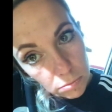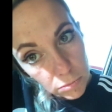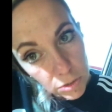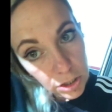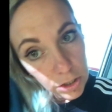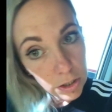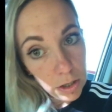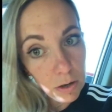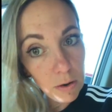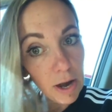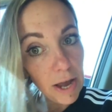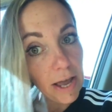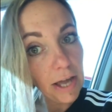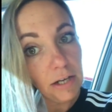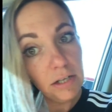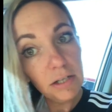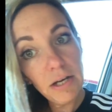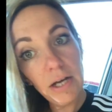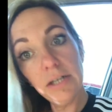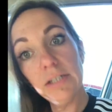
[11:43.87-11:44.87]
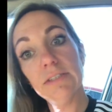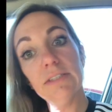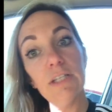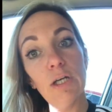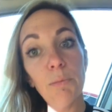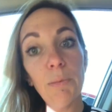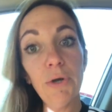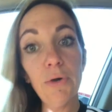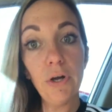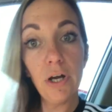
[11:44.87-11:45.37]
you know, I had to kind of
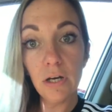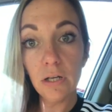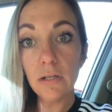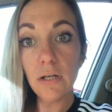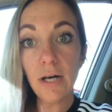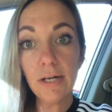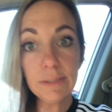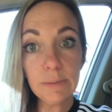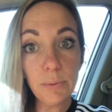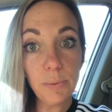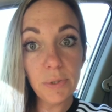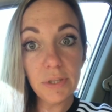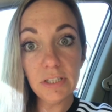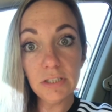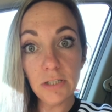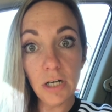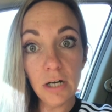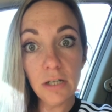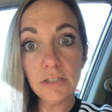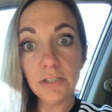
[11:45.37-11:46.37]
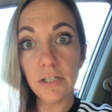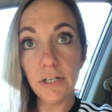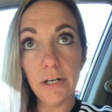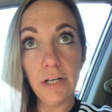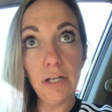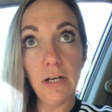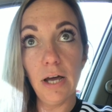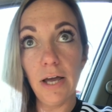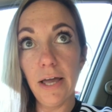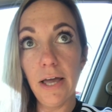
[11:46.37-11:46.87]
stand my ground at the hospital with the doctor,
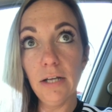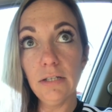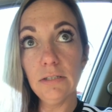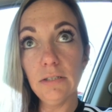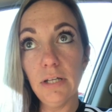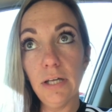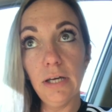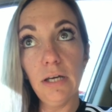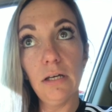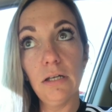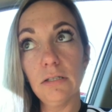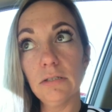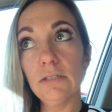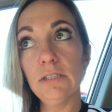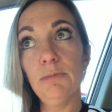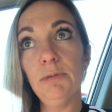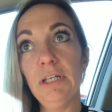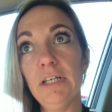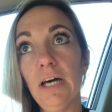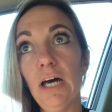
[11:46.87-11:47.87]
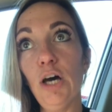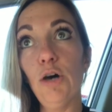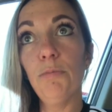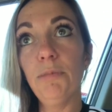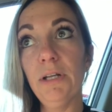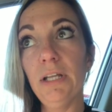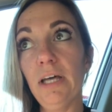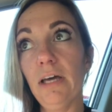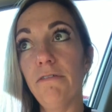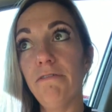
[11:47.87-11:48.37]
and I had to, like, speak up
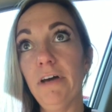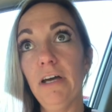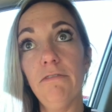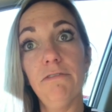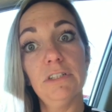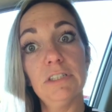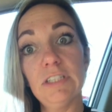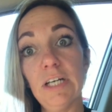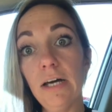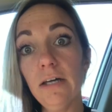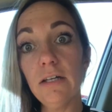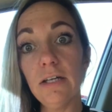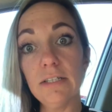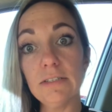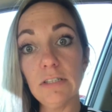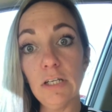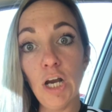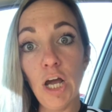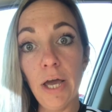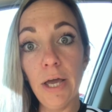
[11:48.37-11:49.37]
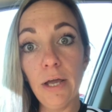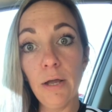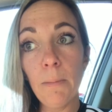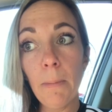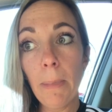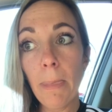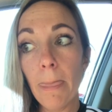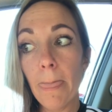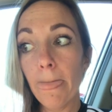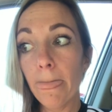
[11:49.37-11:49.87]
and, like, fight for Sylas, and
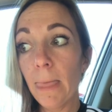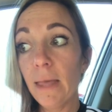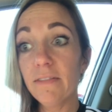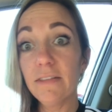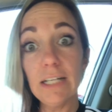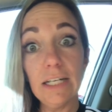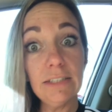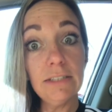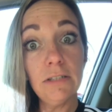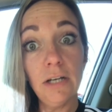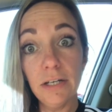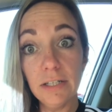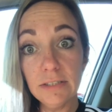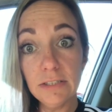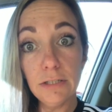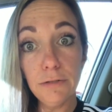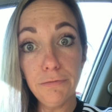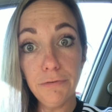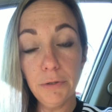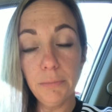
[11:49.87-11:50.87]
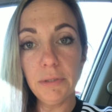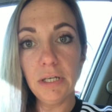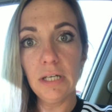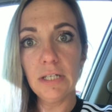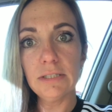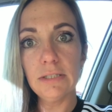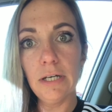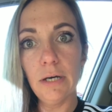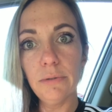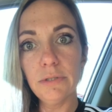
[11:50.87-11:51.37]
that's not easy for me,
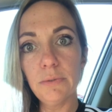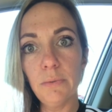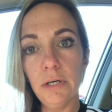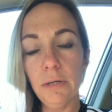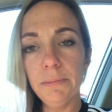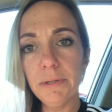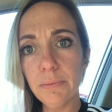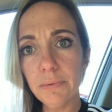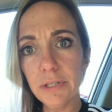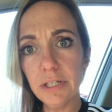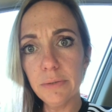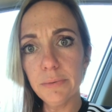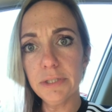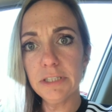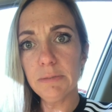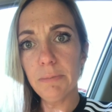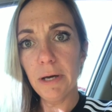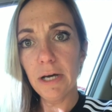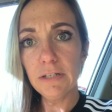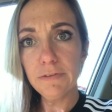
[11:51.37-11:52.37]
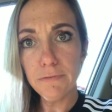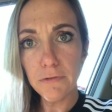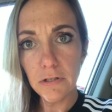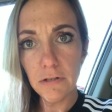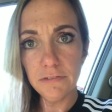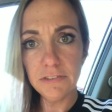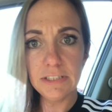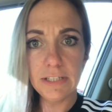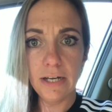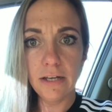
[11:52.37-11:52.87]
because I always want to be really respectful
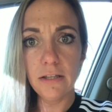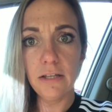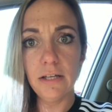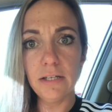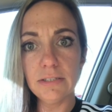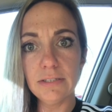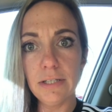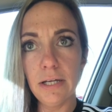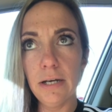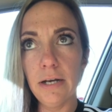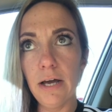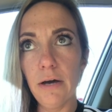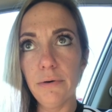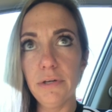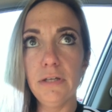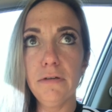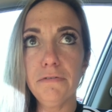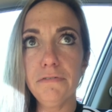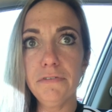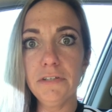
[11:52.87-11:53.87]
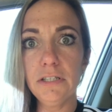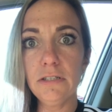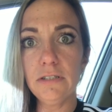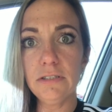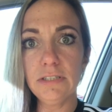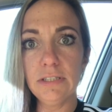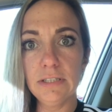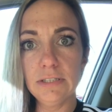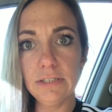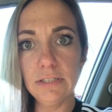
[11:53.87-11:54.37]
of Sylas and how he
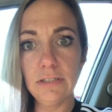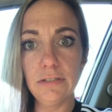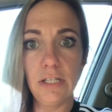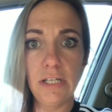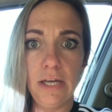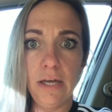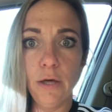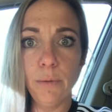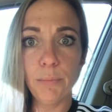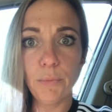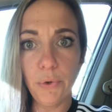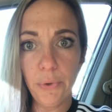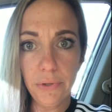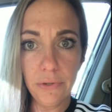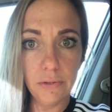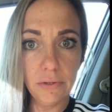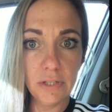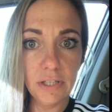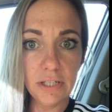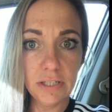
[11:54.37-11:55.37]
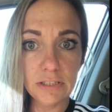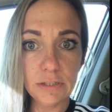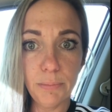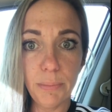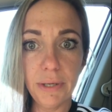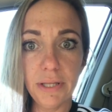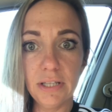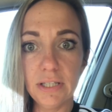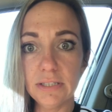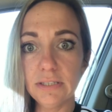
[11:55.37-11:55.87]
feels, and this is him going through this,
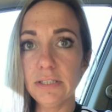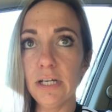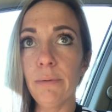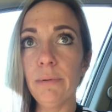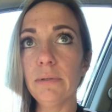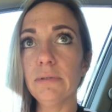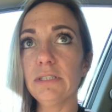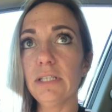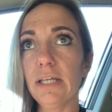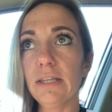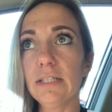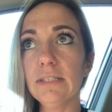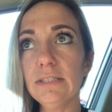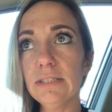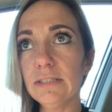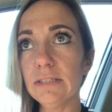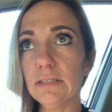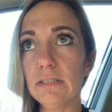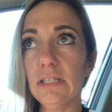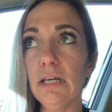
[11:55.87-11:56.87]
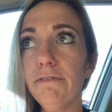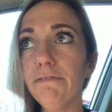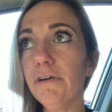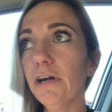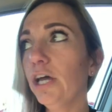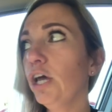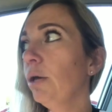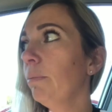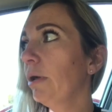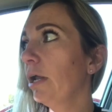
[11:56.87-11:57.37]
but this time I was like, this isn't safe for
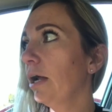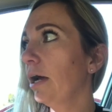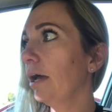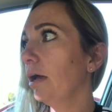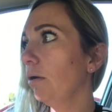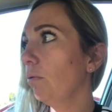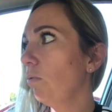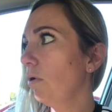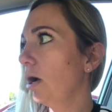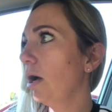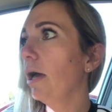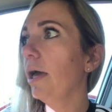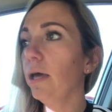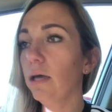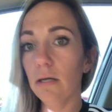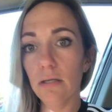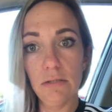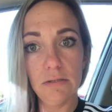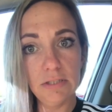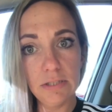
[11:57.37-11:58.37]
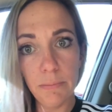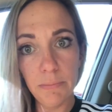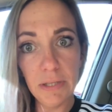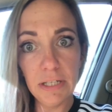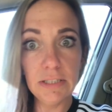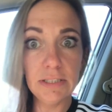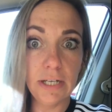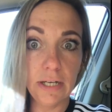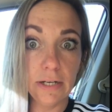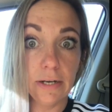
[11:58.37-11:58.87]
him, and I want
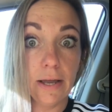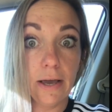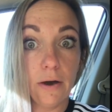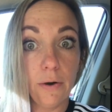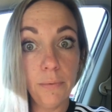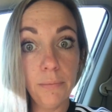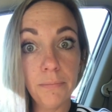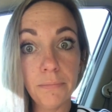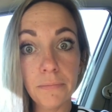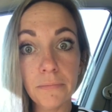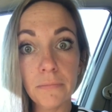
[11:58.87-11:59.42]
something done now.